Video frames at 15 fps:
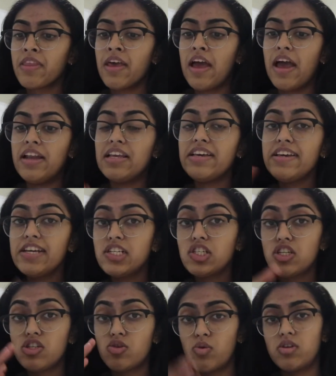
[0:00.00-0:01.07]
And each
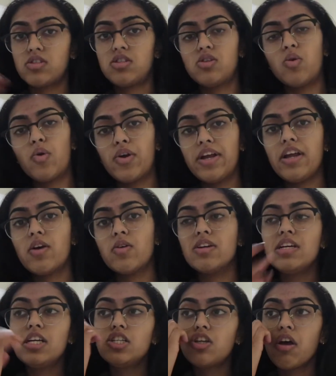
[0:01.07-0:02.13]
short story, or
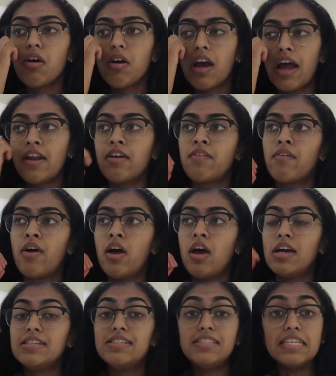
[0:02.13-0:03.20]
each kind of
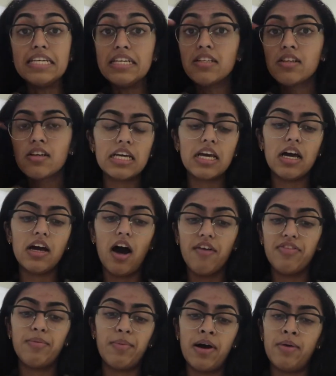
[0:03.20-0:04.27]
scene of
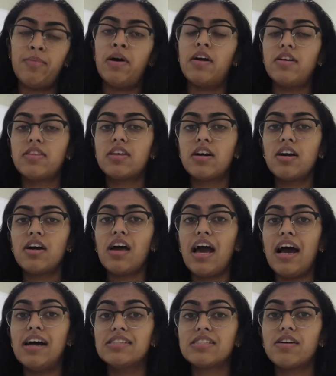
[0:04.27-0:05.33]
the Mahabharata,
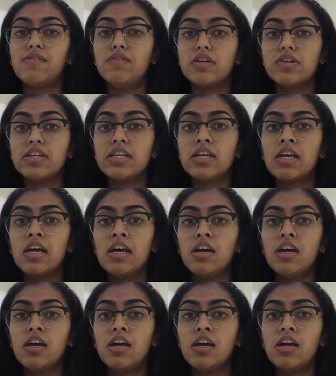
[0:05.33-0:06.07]
has a very